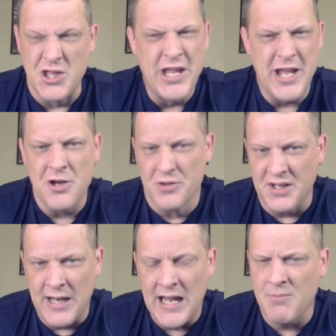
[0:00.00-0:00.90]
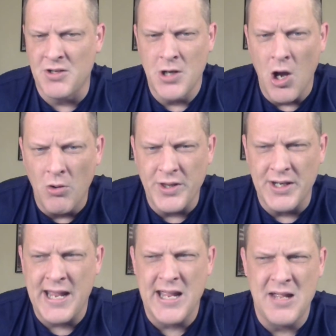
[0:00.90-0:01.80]
hear the name and know the
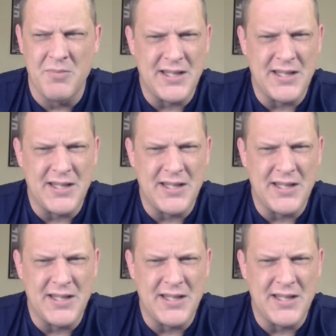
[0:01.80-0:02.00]
name,